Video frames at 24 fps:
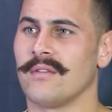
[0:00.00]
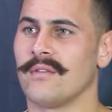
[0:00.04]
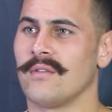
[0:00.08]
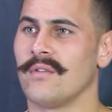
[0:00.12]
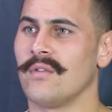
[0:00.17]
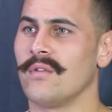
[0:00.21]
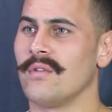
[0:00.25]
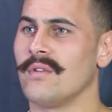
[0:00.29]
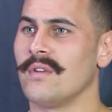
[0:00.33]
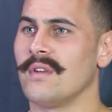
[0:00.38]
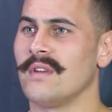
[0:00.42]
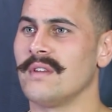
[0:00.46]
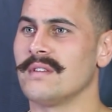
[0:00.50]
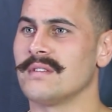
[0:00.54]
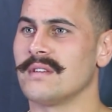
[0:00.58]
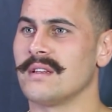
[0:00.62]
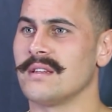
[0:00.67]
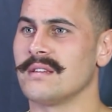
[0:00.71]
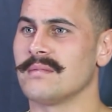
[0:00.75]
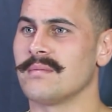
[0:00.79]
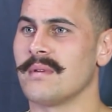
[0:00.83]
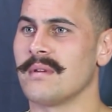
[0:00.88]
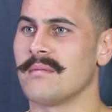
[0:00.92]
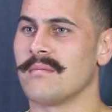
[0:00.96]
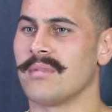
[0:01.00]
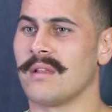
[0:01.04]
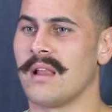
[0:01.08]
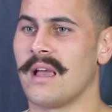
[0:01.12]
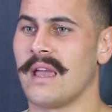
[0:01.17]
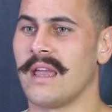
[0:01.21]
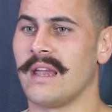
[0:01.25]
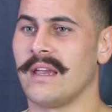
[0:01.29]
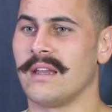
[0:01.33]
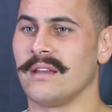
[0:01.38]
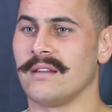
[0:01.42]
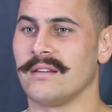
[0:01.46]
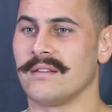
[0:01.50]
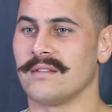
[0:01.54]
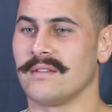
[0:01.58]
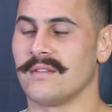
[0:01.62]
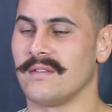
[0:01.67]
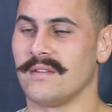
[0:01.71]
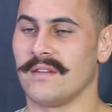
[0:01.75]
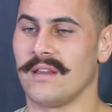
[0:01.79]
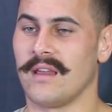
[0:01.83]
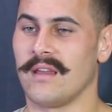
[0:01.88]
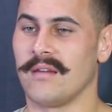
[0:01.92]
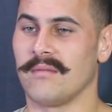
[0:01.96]
2 years that he's been playing,
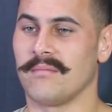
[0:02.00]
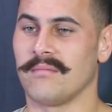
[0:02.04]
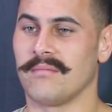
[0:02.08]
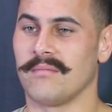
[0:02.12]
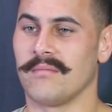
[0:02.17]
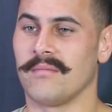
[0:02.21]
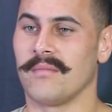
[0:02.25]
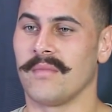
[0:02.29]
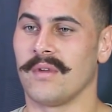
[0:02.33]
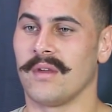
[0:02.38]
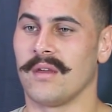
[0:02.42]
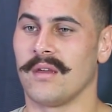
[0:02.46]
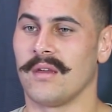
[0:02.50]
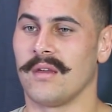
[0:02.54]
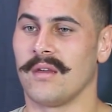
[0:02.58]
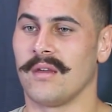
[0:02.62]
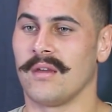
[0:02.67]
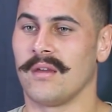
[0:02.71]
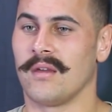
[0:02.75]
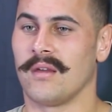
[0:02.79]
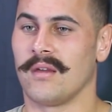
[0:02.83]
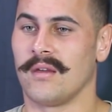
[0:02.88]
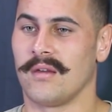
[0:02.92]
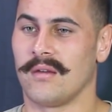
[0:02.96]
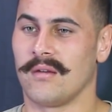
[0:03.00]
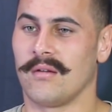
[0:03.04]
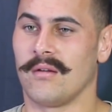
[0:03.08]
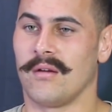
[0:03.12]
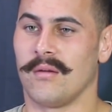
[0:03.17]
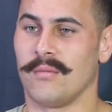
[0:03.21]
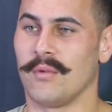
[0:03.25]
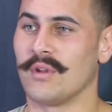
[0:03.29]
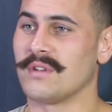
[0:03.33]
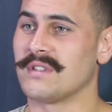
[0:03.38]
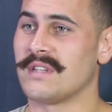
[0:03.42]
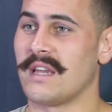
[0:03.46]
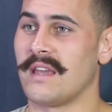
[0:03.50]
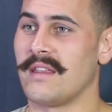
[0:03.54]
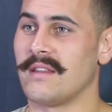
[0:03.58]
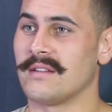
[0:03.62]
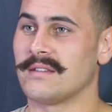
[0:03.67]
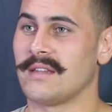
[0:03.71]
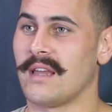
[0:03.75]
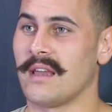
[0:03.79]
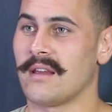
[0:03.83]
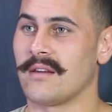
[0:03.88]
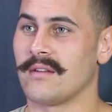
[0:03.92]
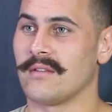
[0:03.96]
it's I'm not saying that's
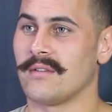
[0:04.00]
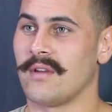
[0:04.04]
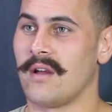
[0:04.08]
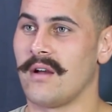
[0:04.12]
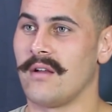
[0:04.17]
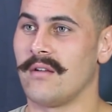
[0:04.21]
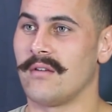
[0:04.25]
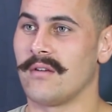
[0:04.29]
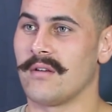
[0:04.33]
taken a toll